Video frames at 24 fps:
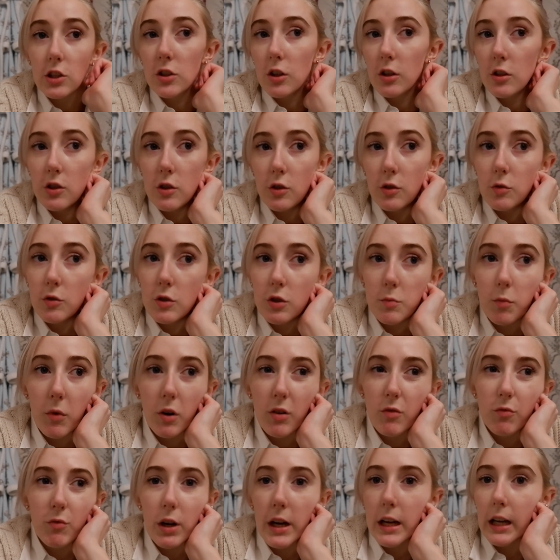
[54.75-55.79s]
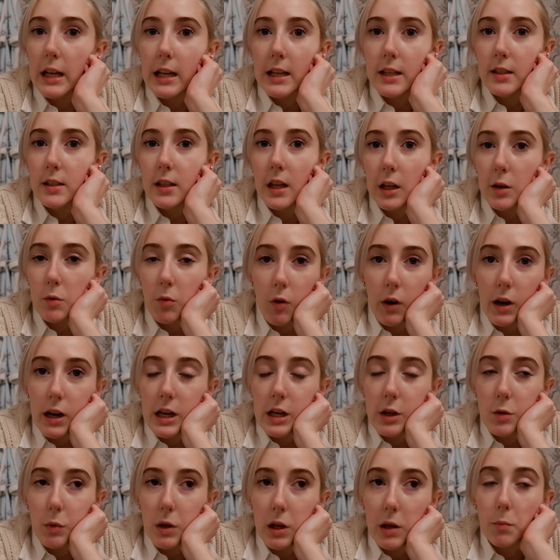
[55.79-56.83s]
showed you just my realistic what I
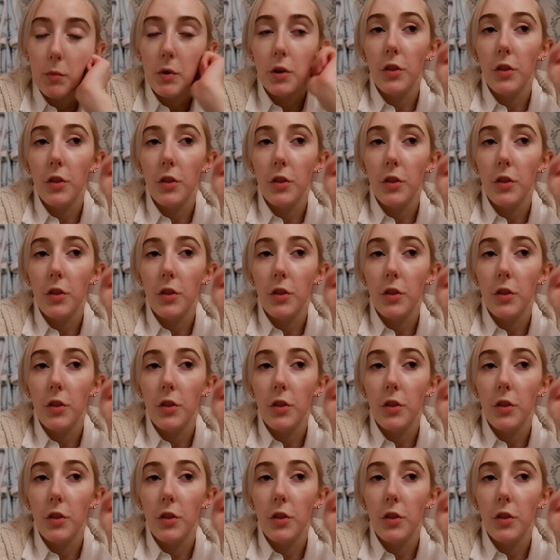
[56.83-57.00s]
eat in a week.